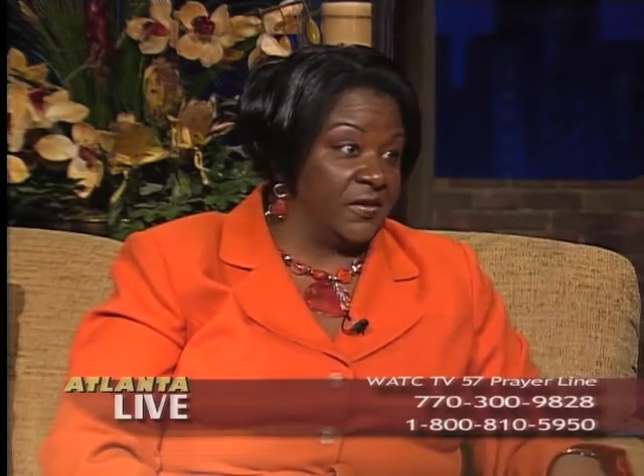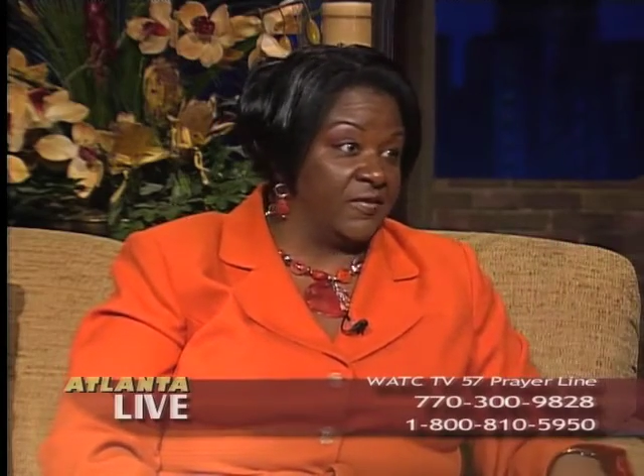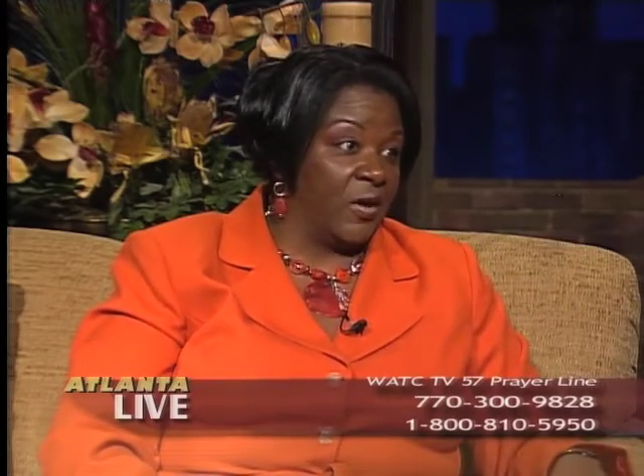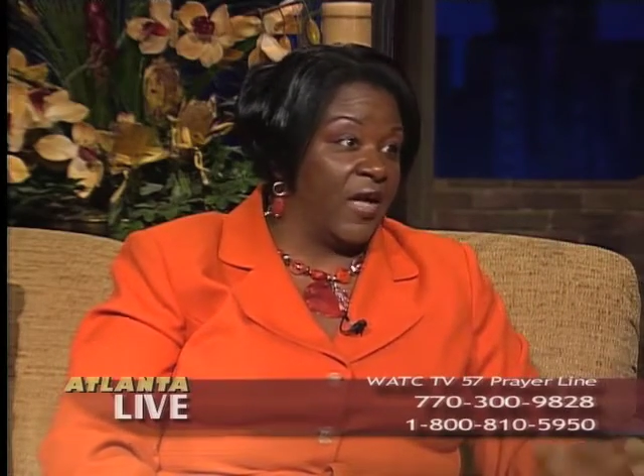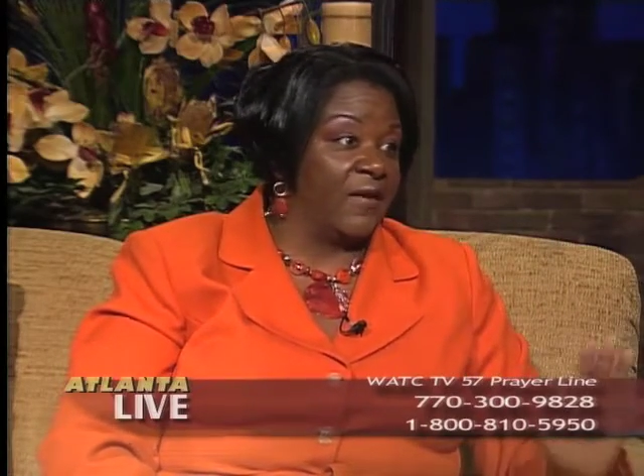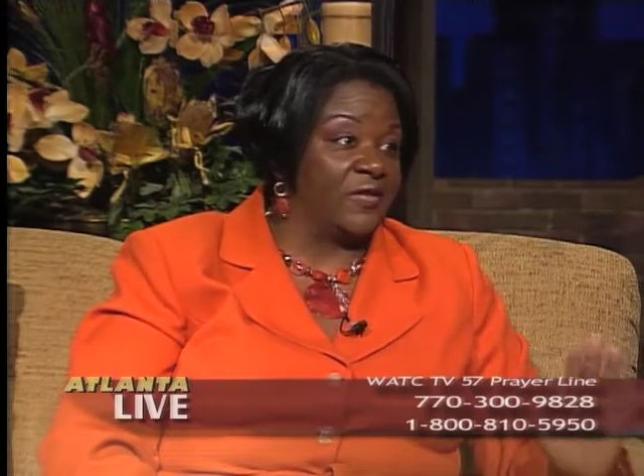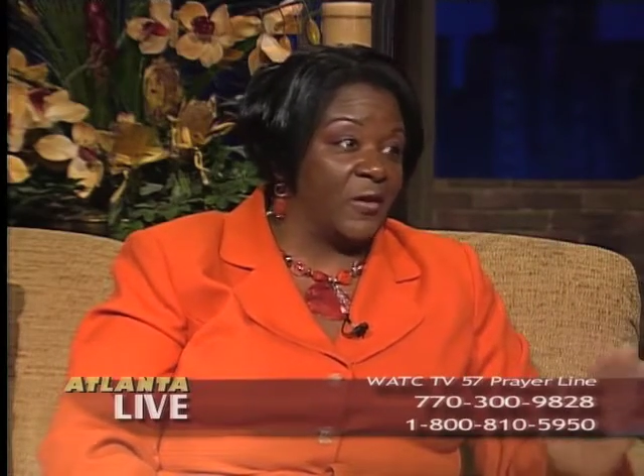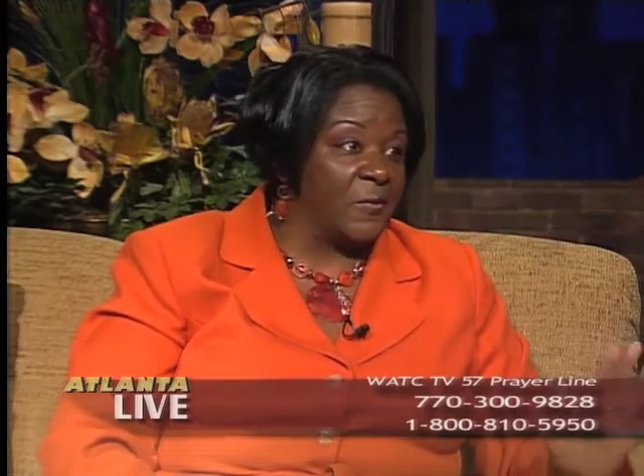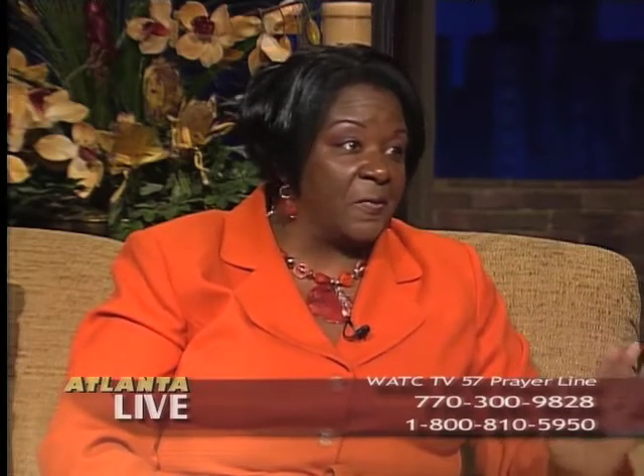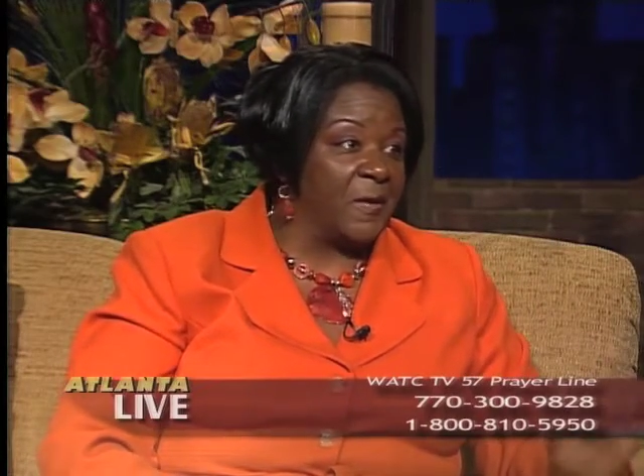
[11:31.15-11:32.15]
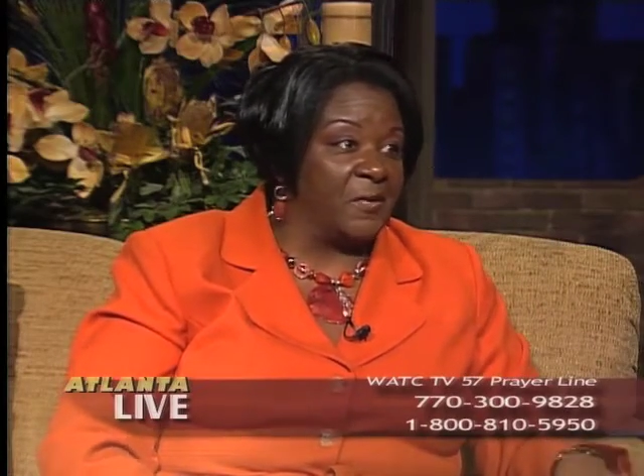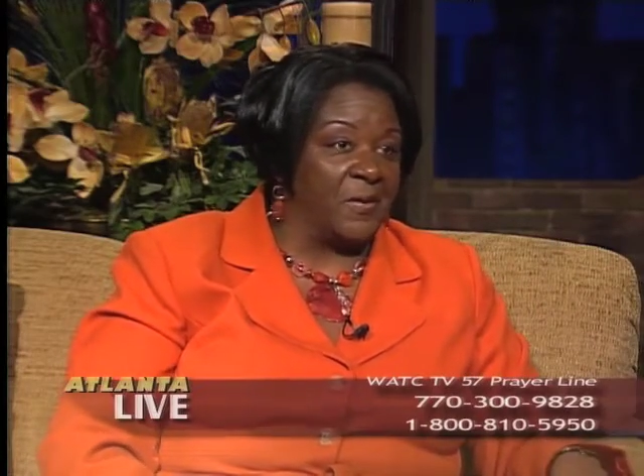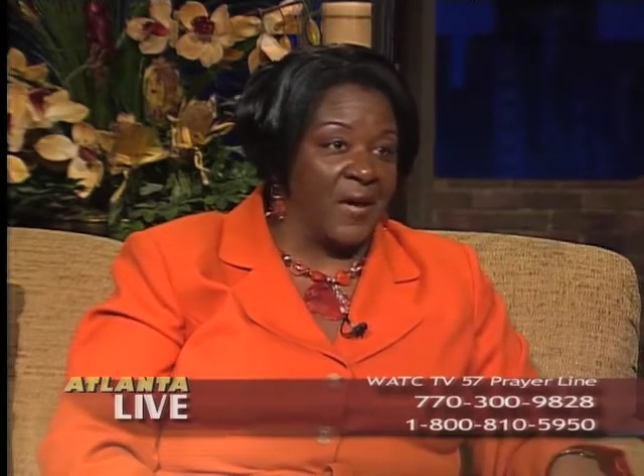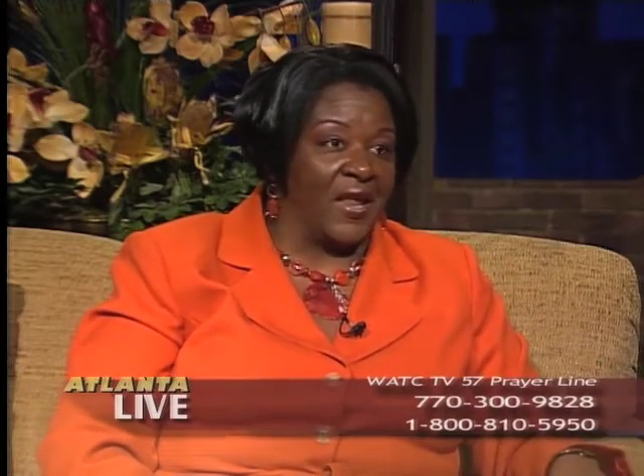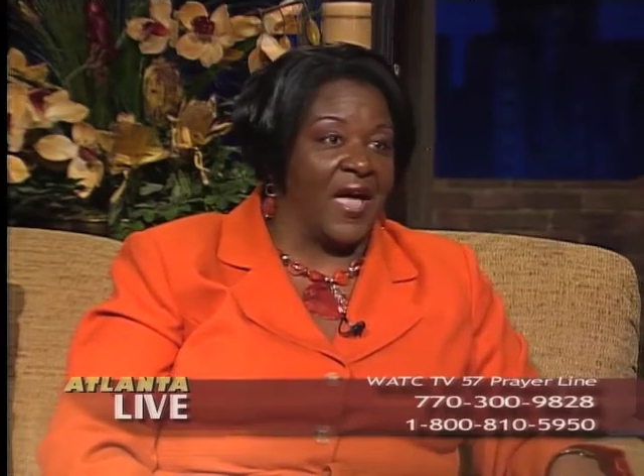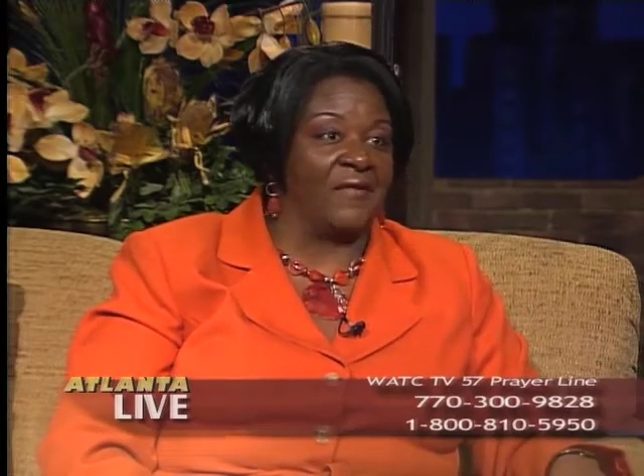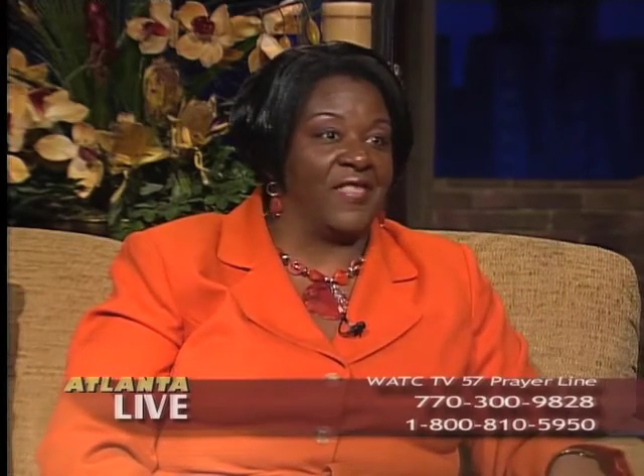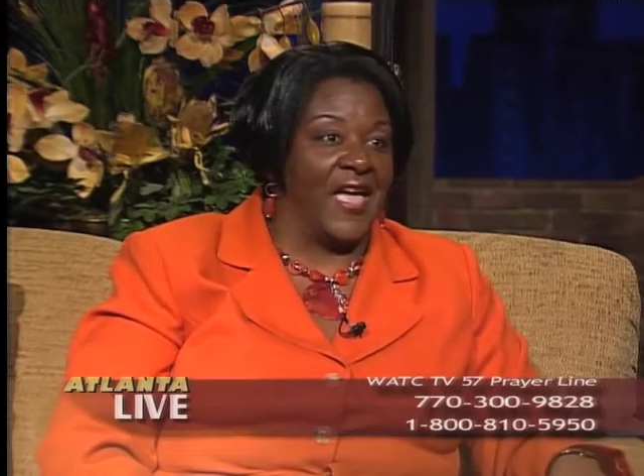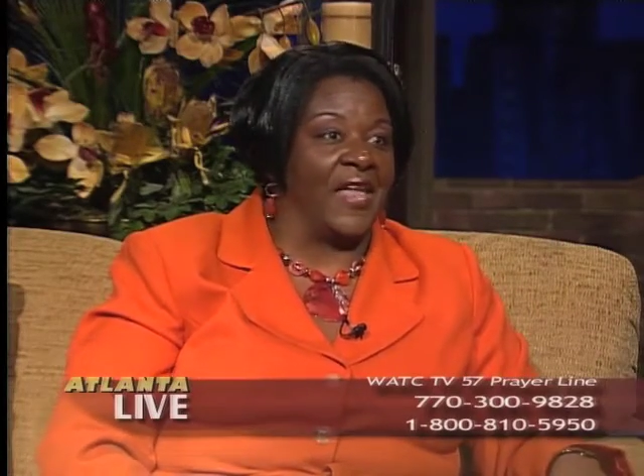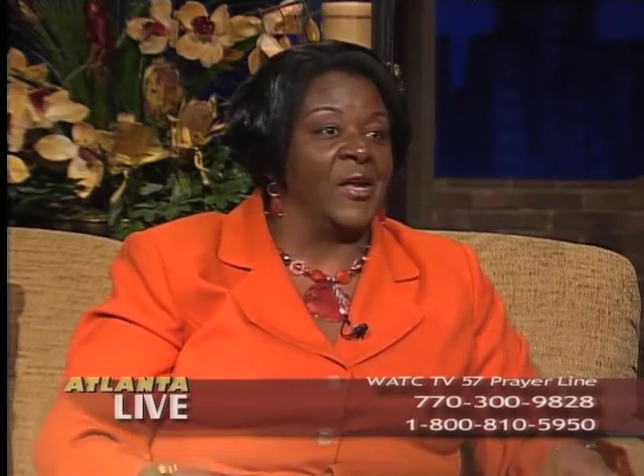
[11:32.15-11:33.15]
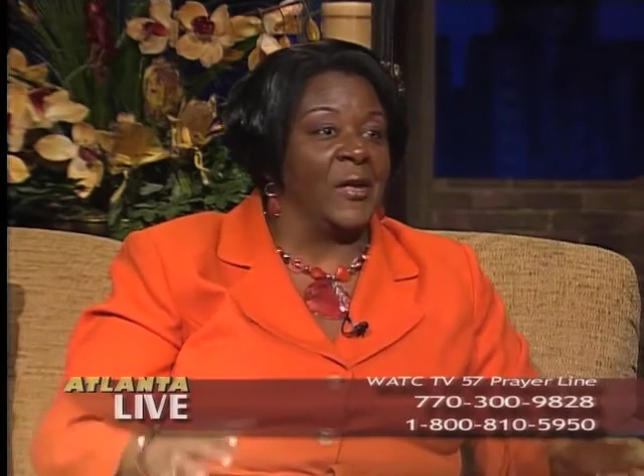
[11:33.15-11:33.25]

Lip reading: So I have certain people in my life that